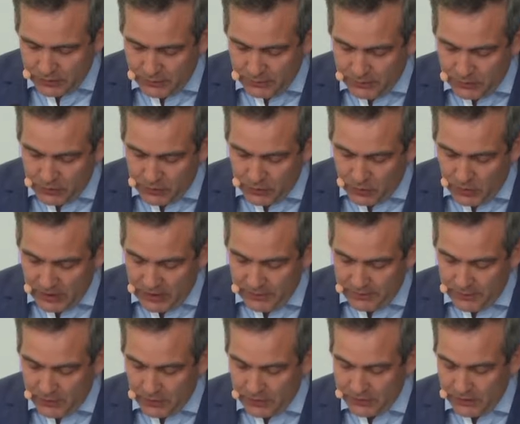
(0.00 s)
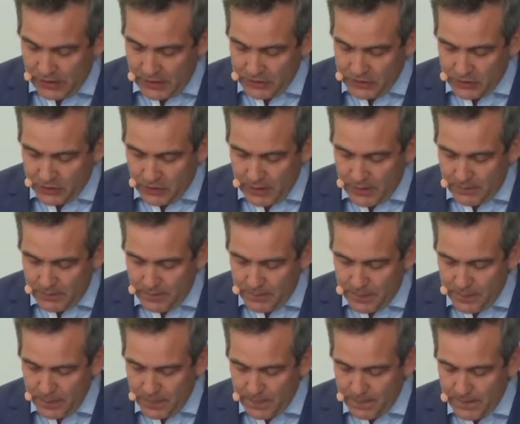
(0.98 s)
for the 21st century.
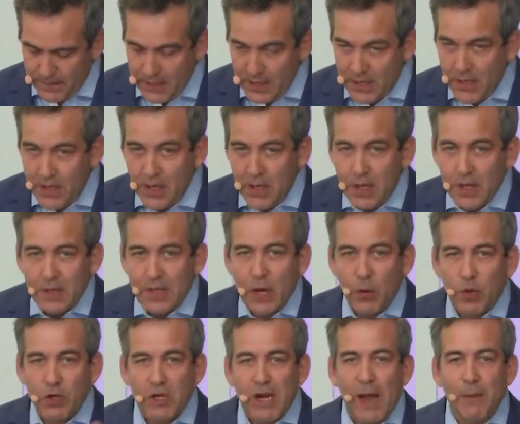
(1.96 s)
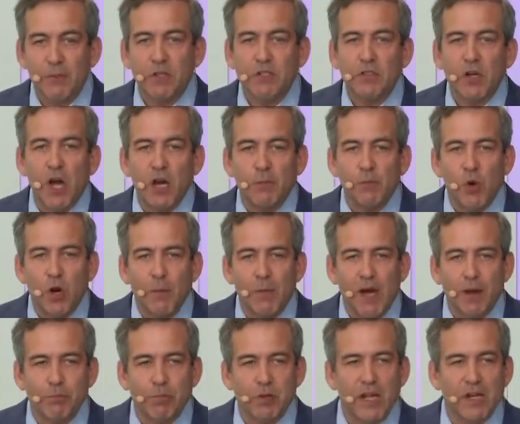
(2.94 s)
Now, I'm going to talk more
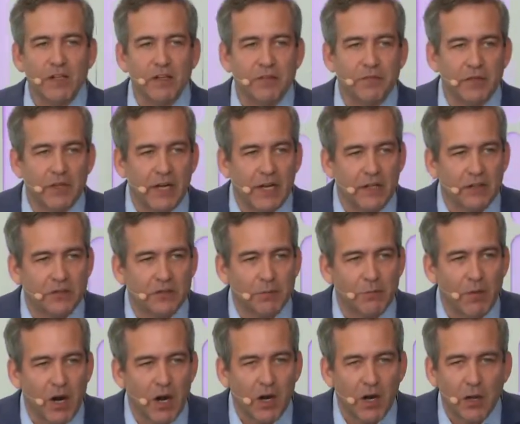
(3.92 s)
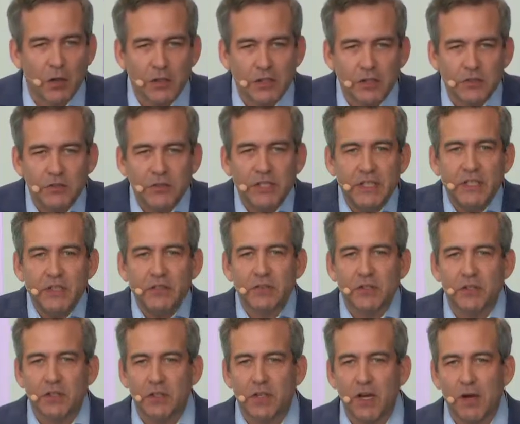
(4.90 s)
about blended finance tomorrow, a little
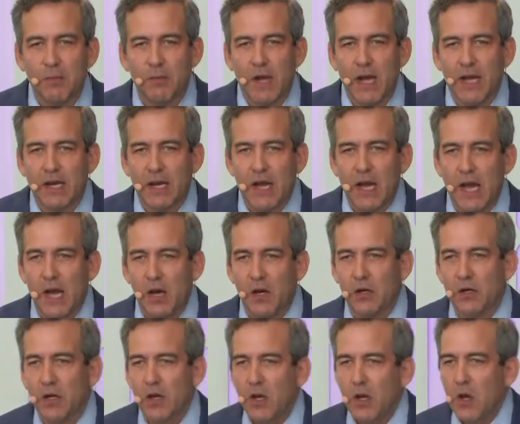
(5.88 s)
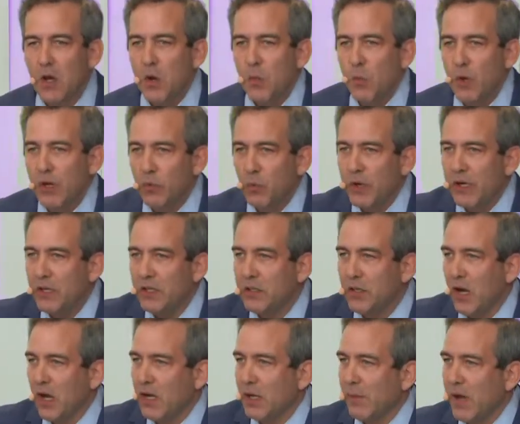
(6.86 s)
teaser to come back out when we
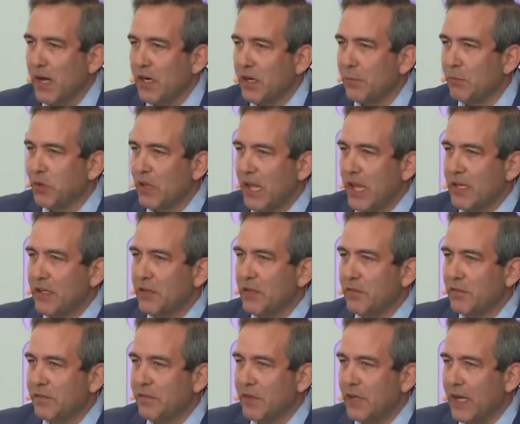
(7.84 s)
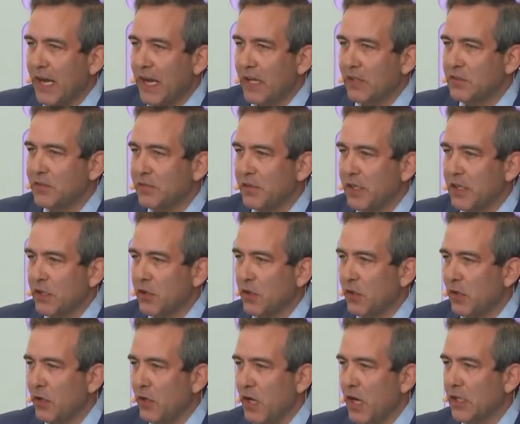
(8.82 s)
talk about a blended finance
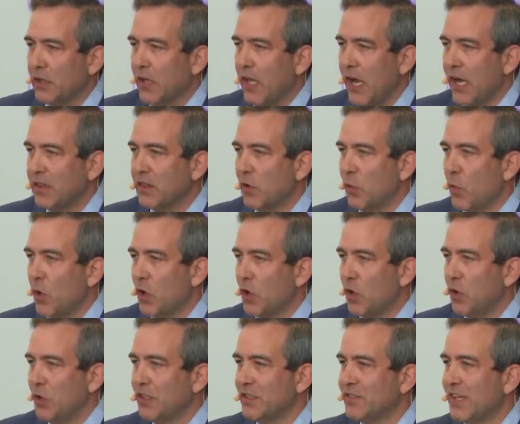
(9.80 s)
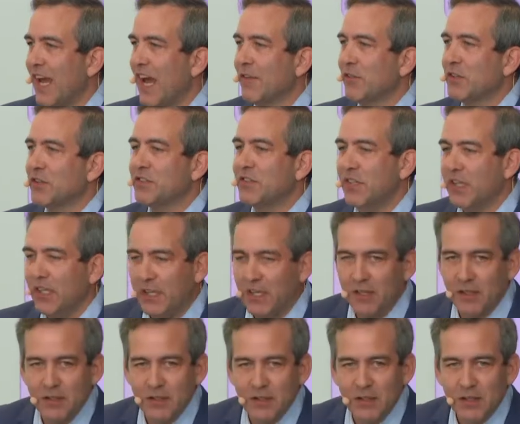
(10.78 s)
vehicle unlike the world has ever
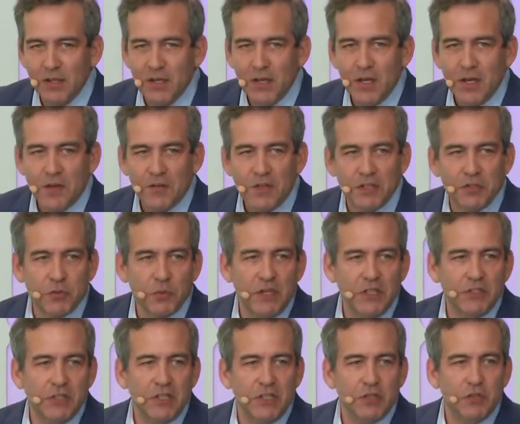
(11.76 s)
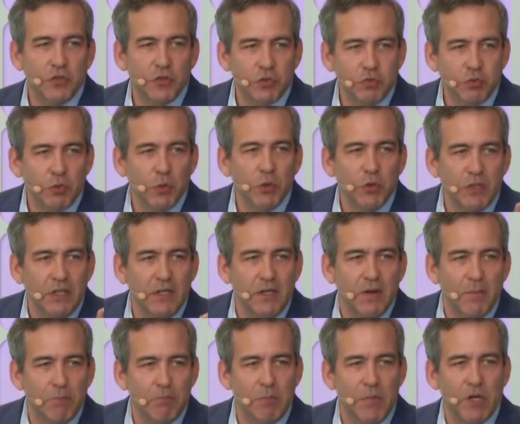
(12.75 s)
seen that's reaching
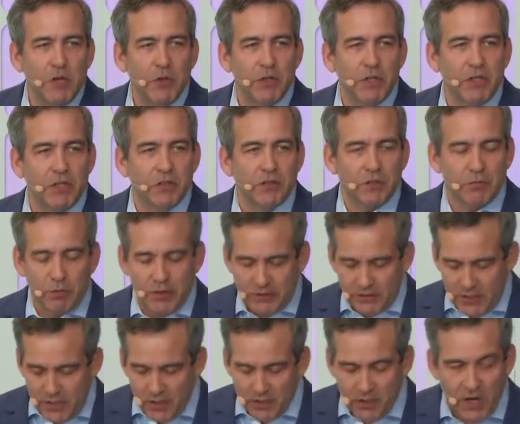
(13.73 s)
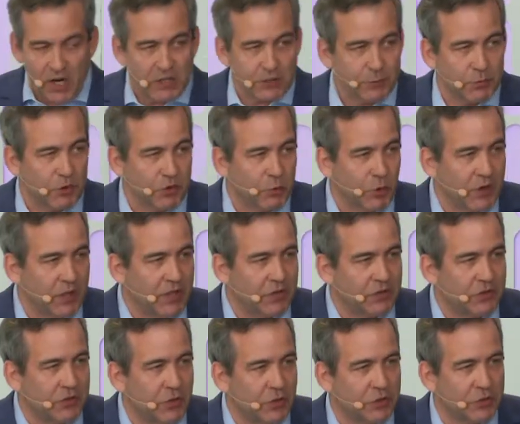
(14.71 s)
truly millions of retail customers with
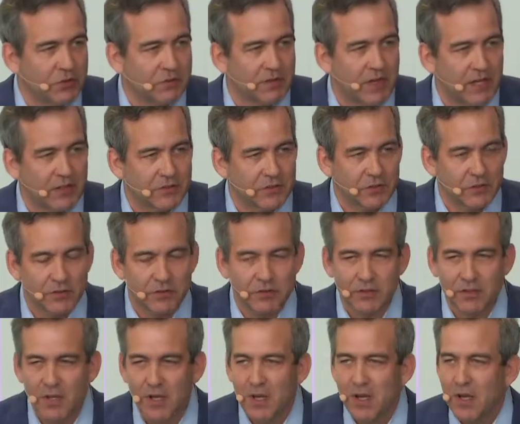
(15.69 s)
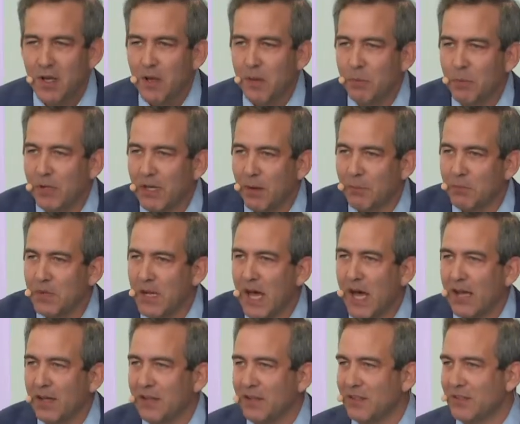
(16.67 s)
institutional investors. But I'm
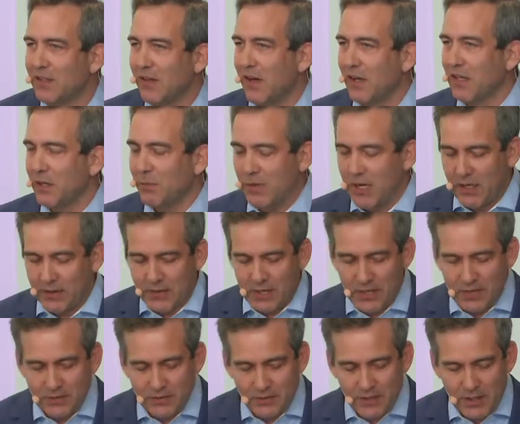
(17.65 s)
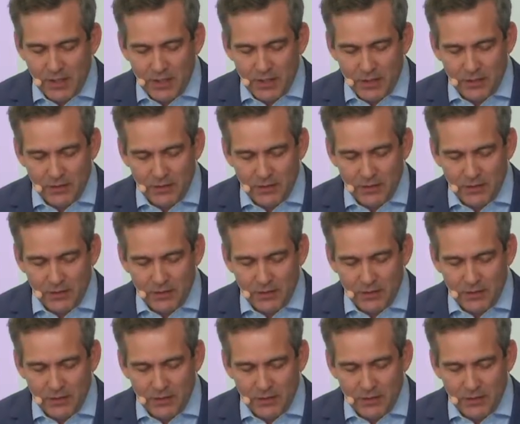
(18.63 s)
not going to talk about that today.